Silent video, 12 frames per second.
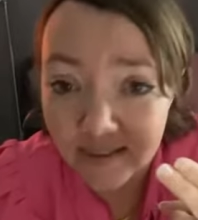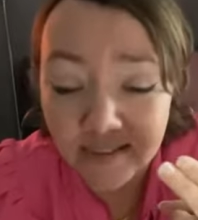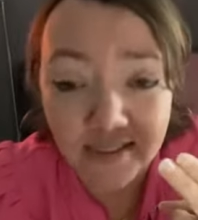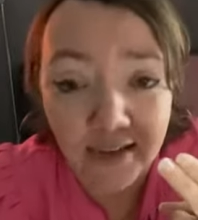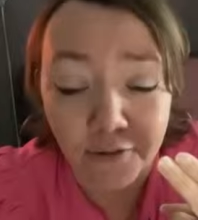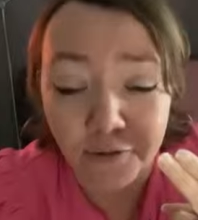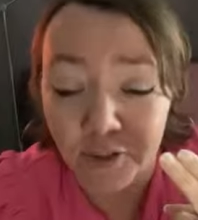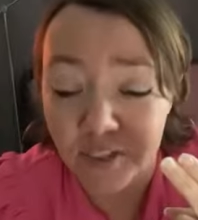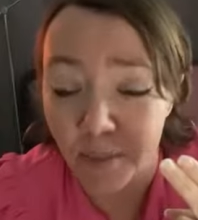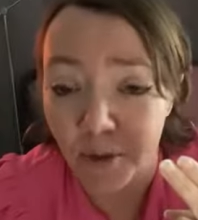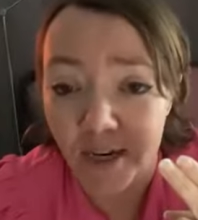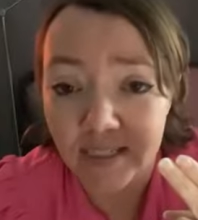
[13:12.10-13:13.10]
stuff for
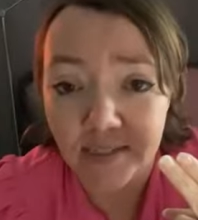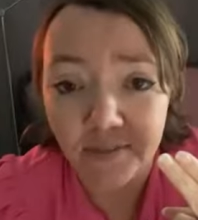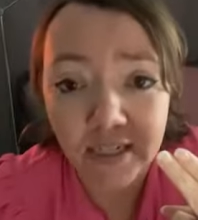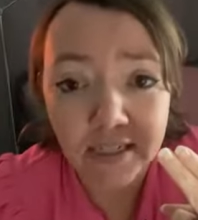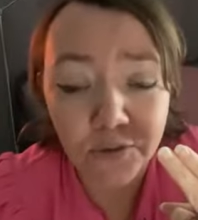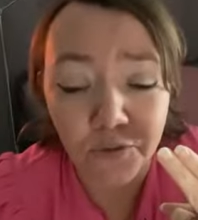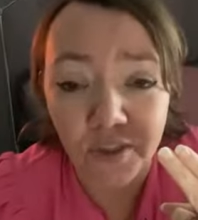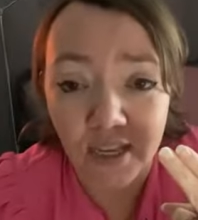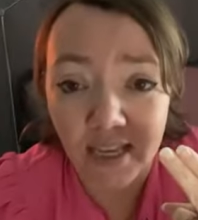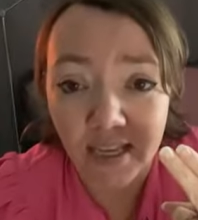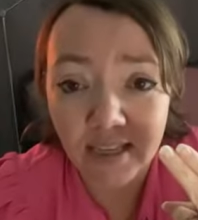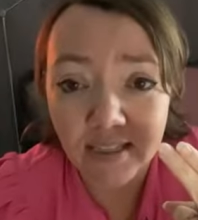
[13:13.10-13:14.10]
summer activities for the
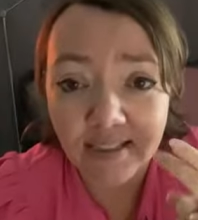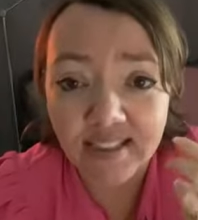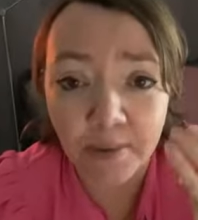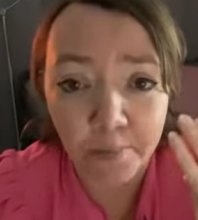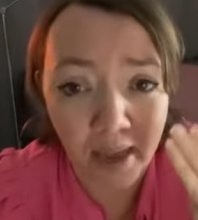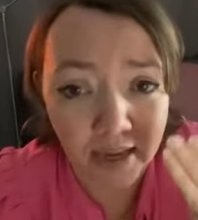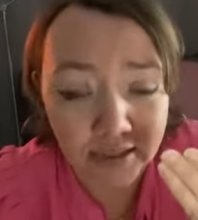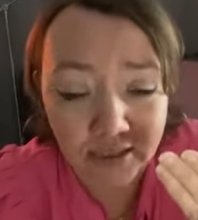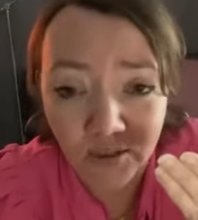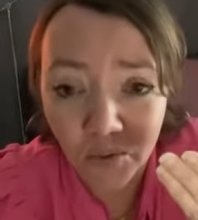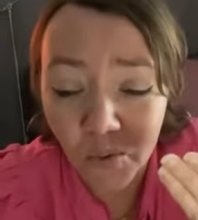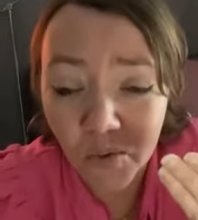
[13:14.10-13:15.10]
kids, back to
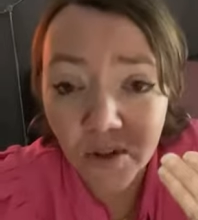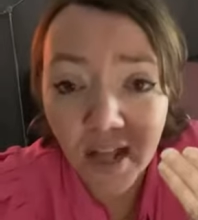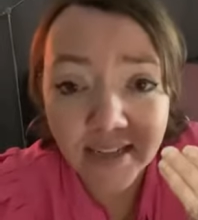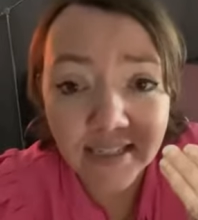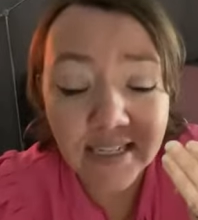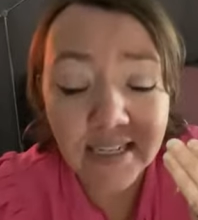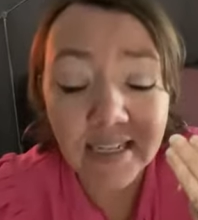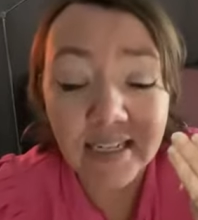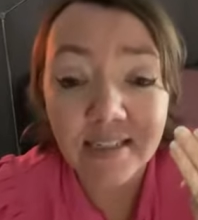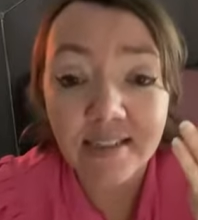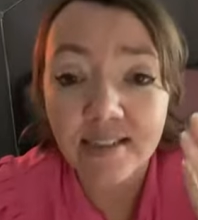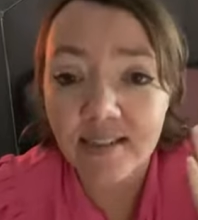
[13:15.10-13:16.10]
school
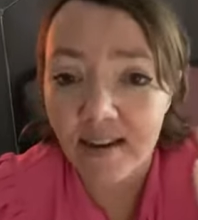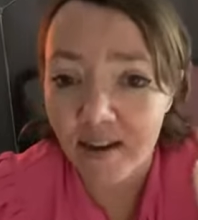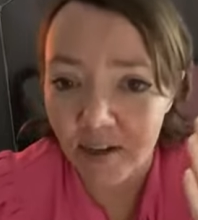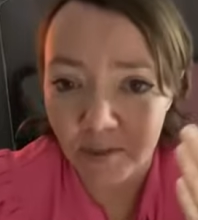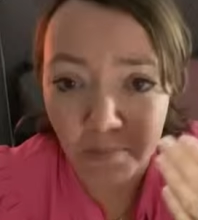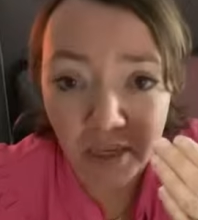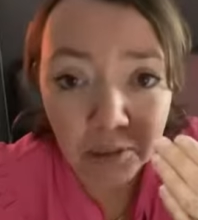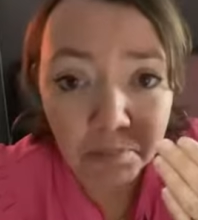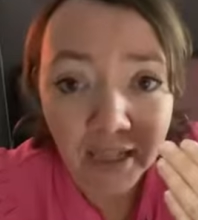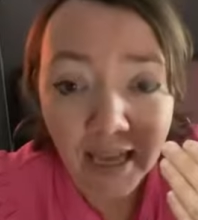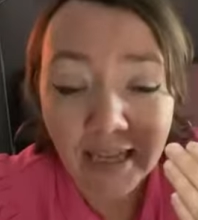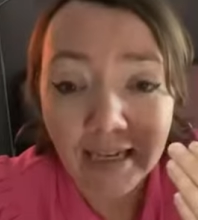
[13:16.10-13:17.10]
ideas, meal
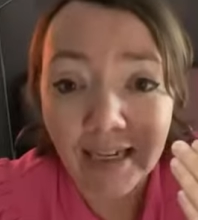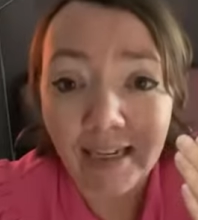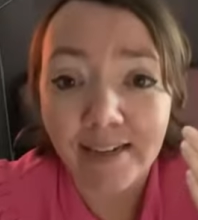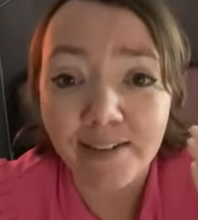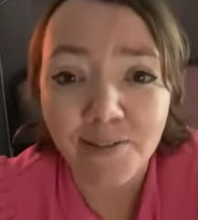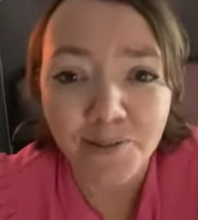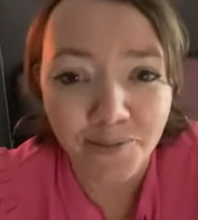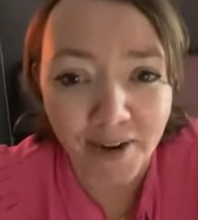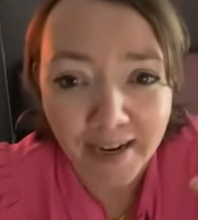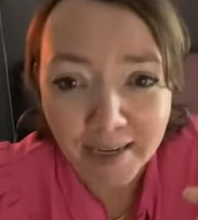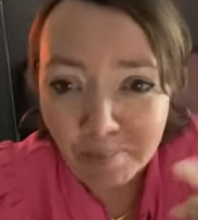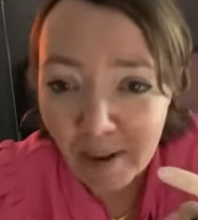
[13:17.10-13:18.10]
planning,
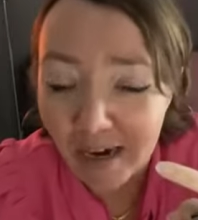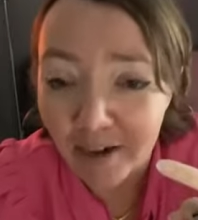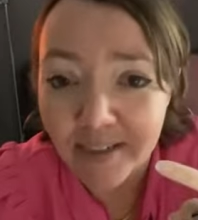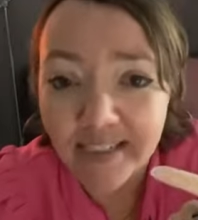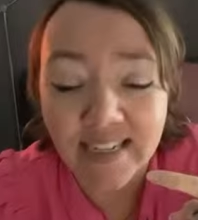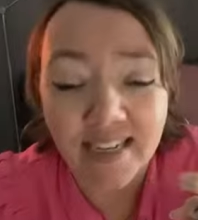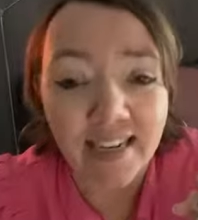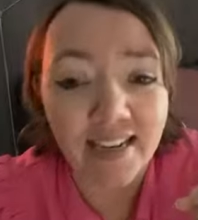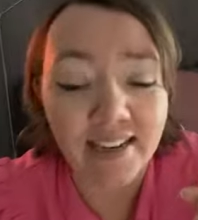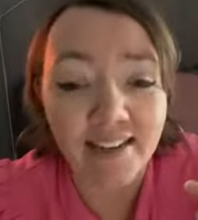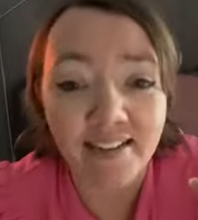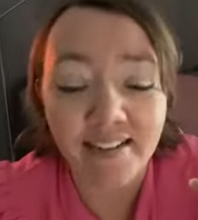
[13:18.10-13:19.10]
right?
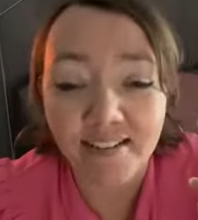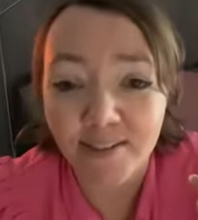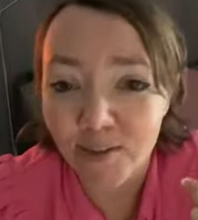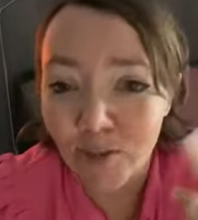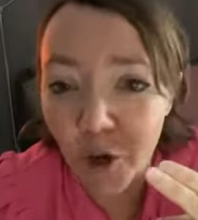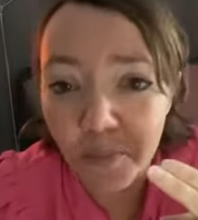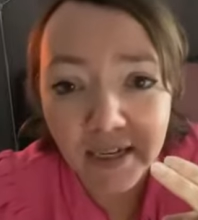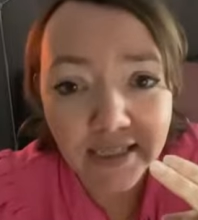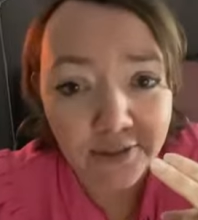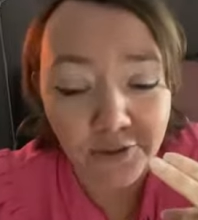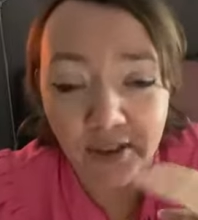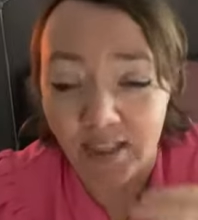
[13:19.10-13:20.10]
Parenting, so many
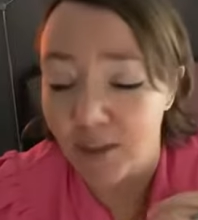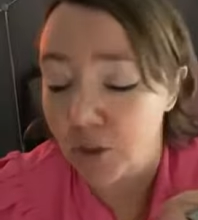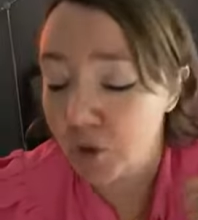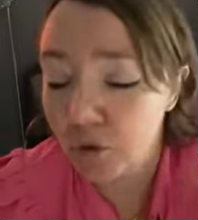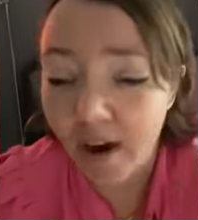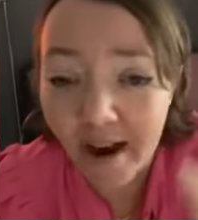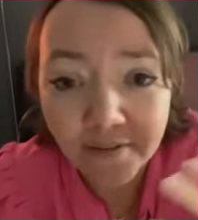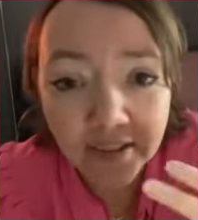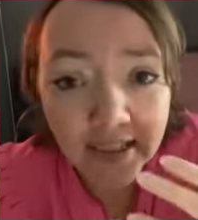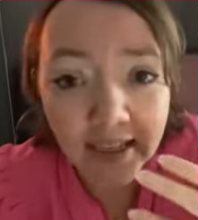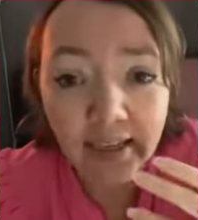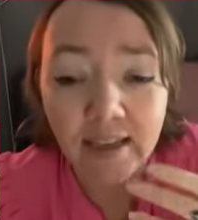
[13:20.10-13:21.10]
different things,
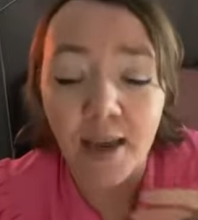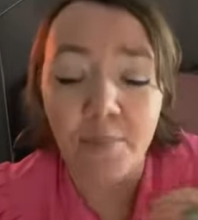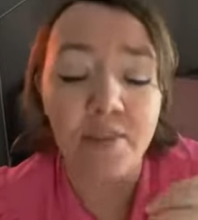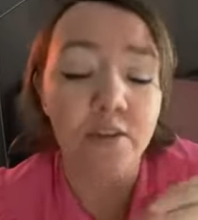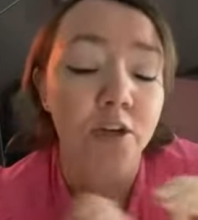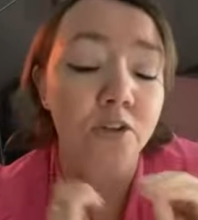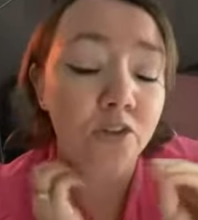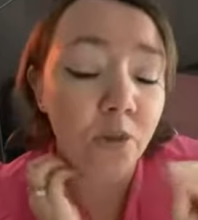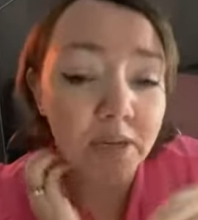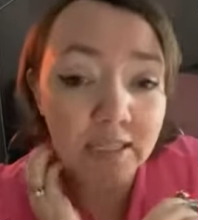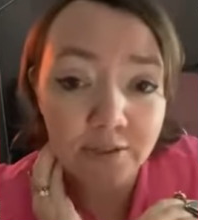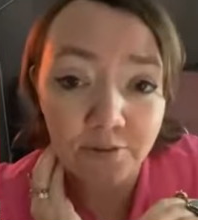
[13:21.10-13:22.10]
traveling. I mean, there are so
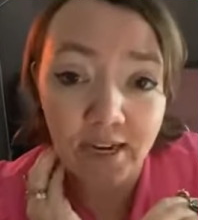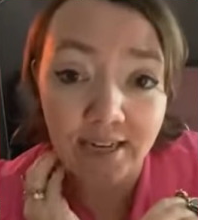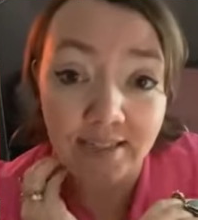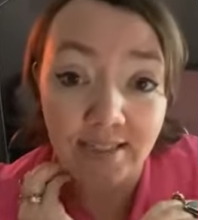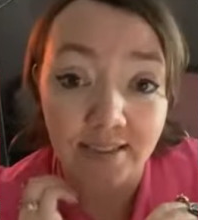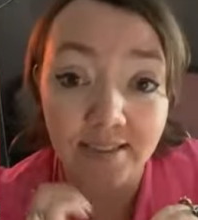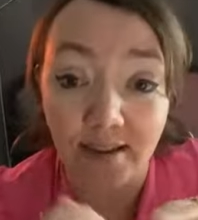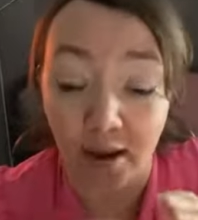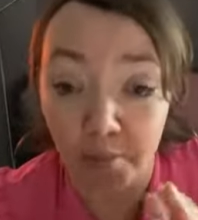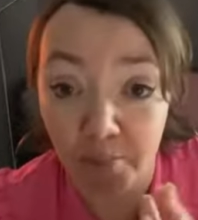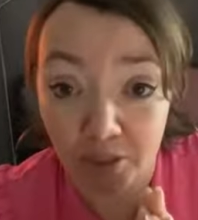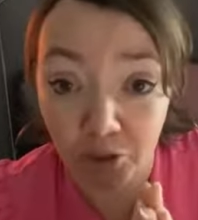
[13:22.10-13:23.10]
many different ideas
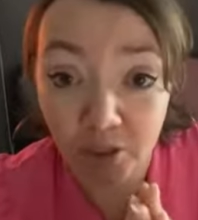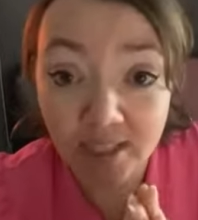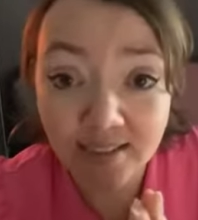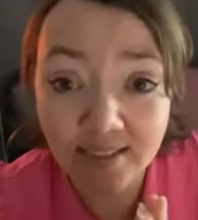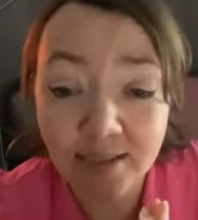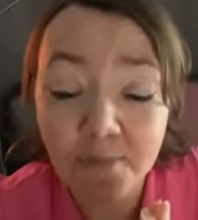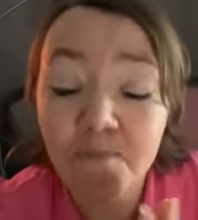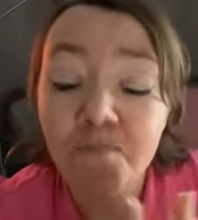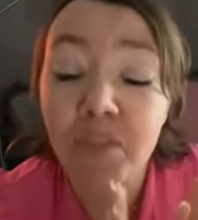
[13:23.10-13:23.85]
on Pinterest